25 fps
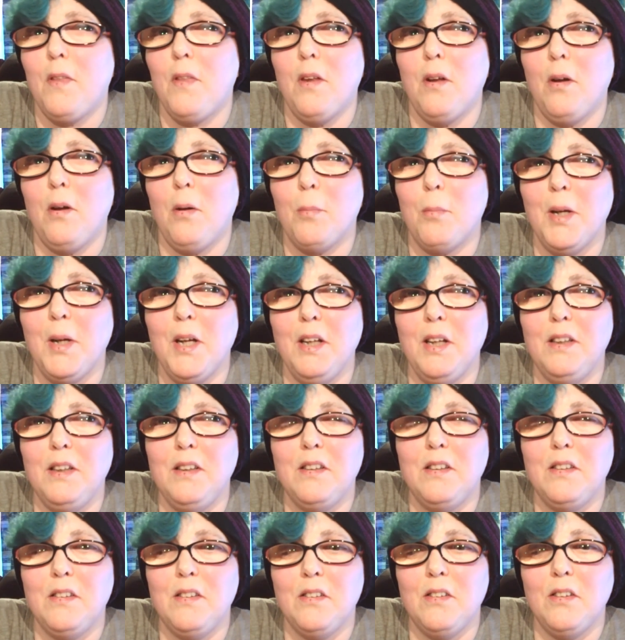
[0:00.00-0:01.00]
I
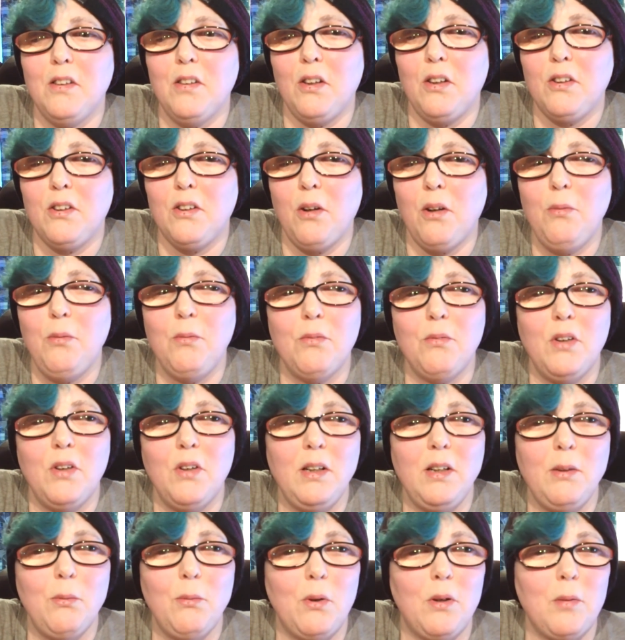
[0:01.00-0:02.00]
mean, I don't
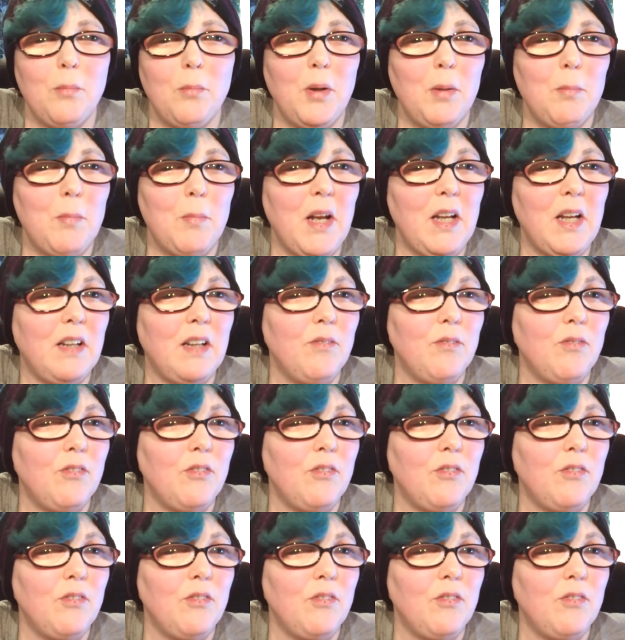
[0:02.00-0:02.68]
really want to be making